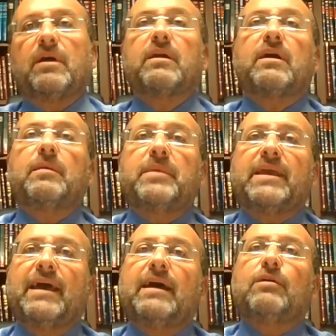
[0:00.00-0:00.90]
are
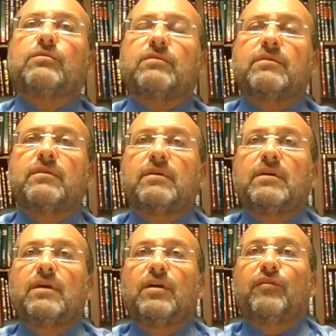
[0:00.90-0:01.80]
coming out
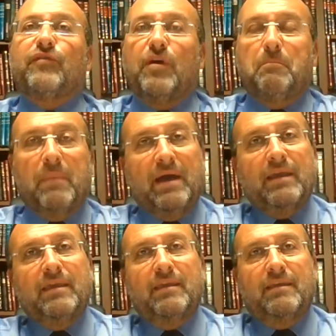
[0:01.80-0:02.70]
from
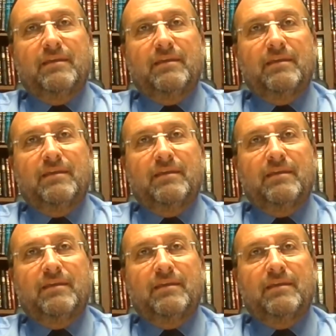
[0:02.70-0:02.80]
my